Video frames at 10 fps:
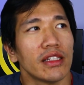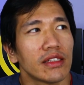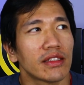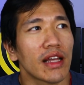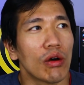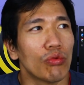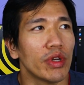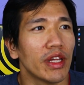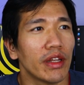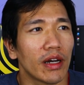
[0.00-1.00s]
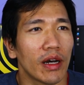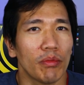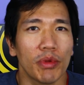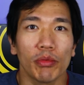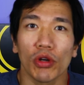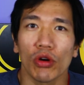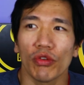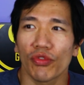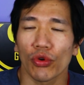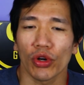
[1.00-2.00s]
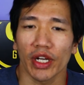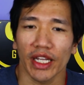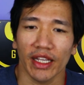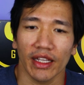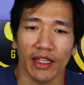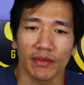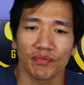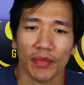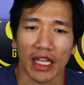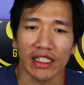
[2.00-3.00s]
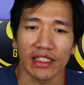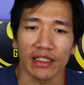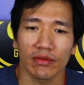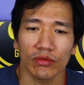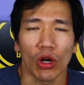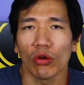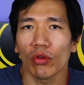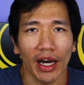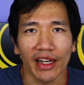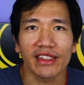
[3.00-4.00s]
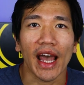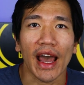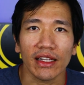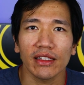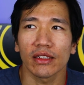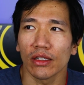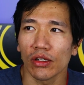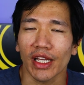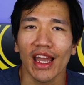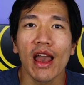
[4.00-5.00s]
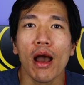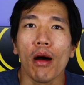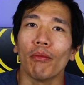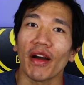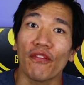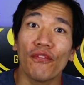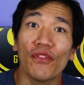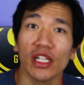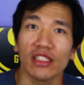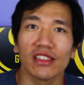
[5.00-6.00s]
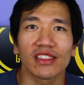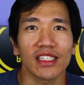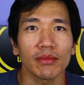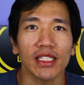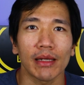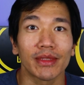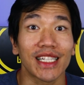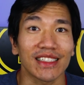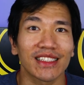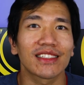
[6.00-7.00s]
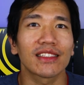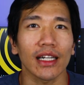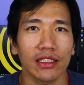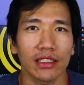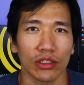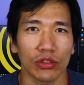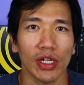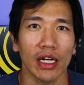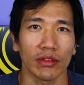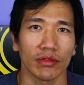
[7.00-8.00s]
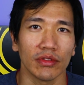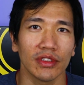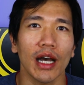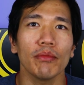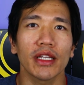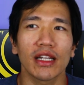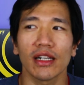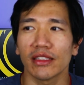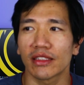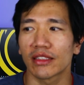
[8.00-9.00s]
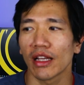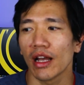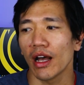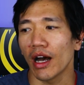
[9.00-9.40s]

is that when uh, people go for a, a, you know, an attack, okay, my foot sometimes gets stuck to the ground. Not because